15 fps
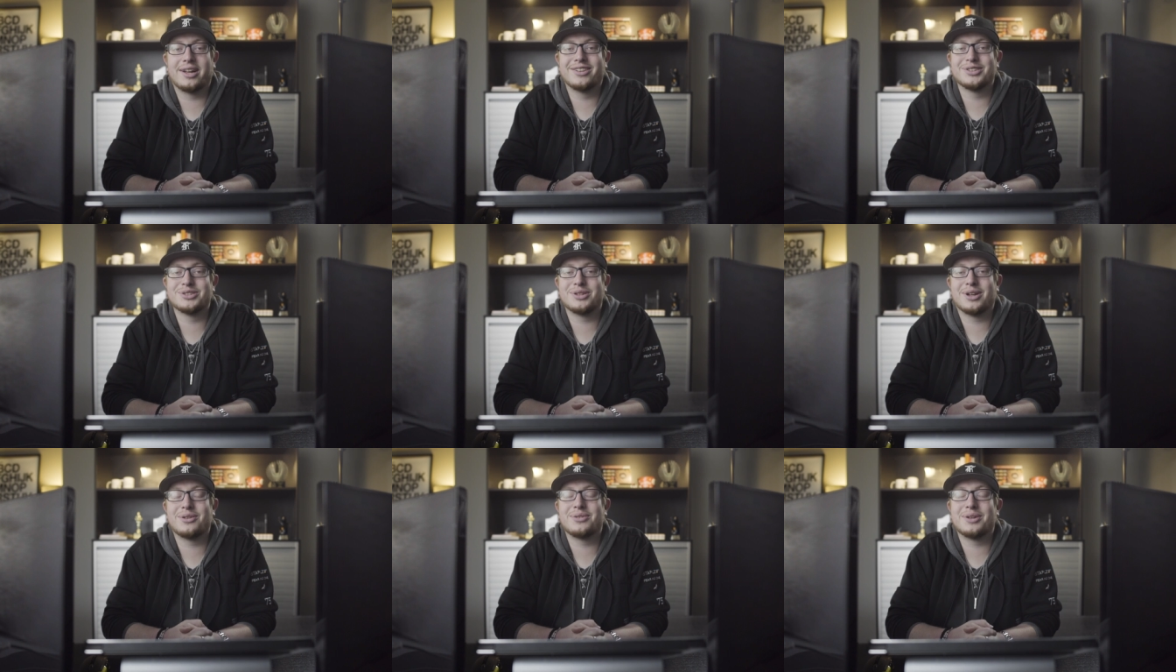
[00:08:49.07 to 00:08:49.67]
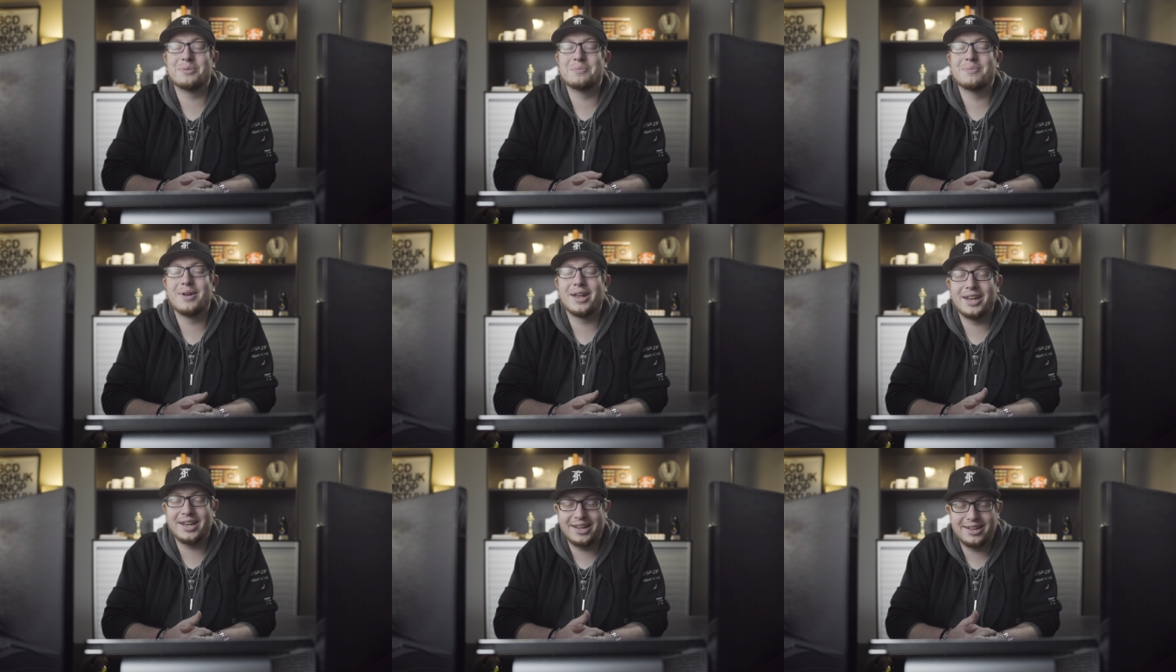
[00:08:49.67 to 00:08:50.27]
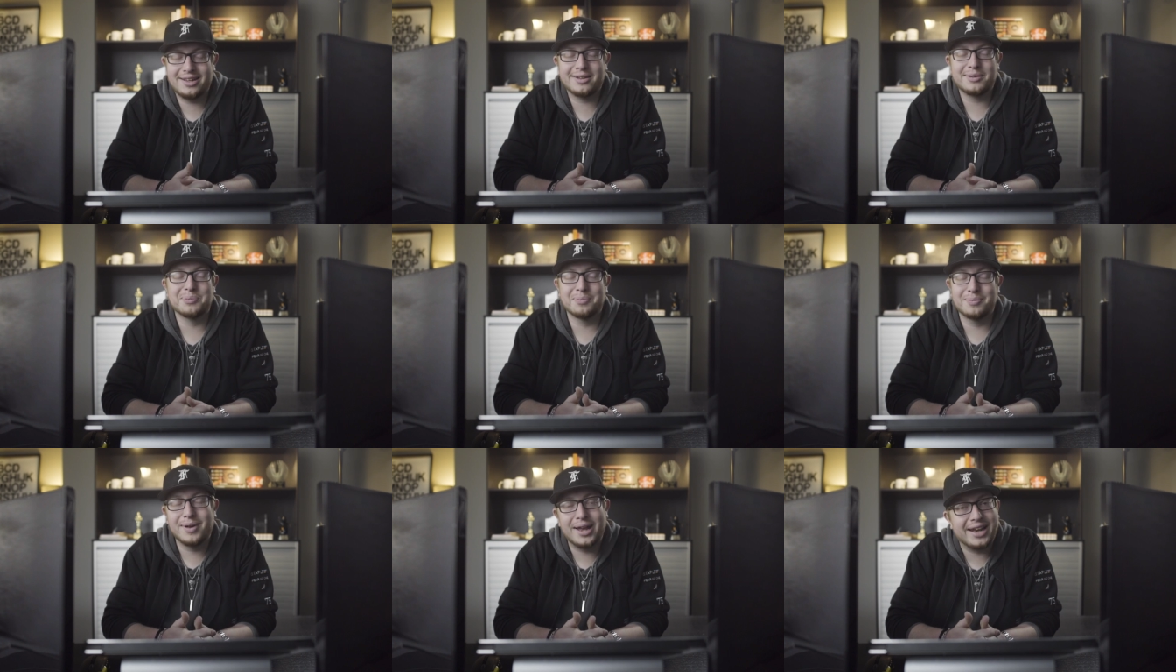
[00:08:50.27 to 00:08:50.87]
and there's often many,
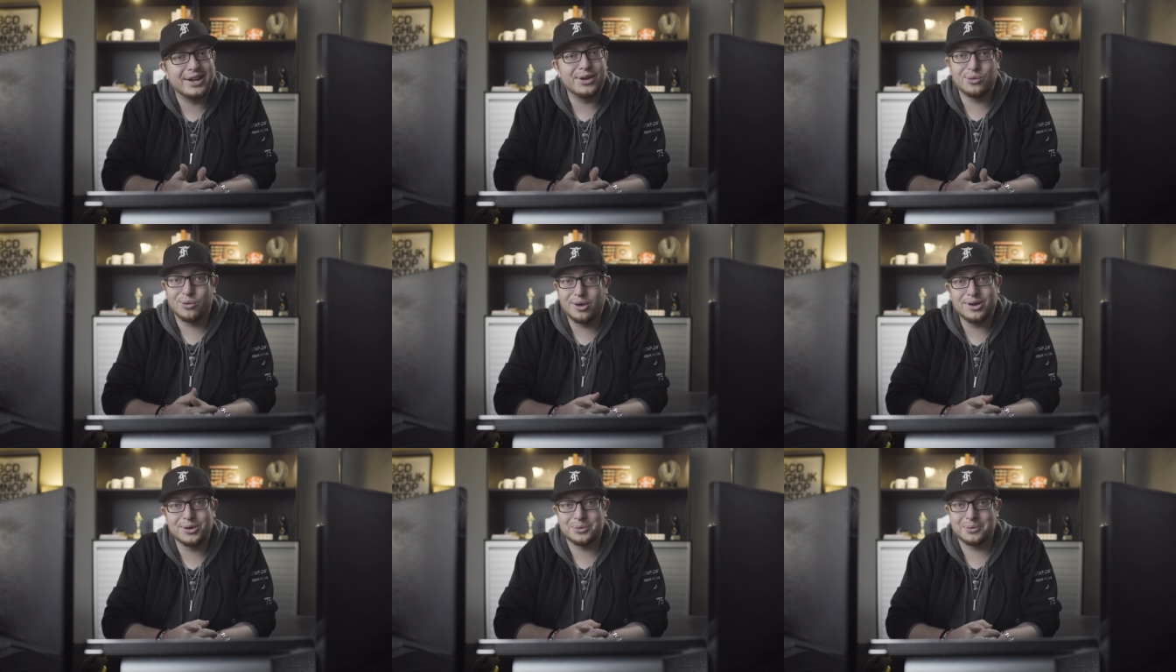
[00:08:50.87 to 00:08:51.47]
many wrong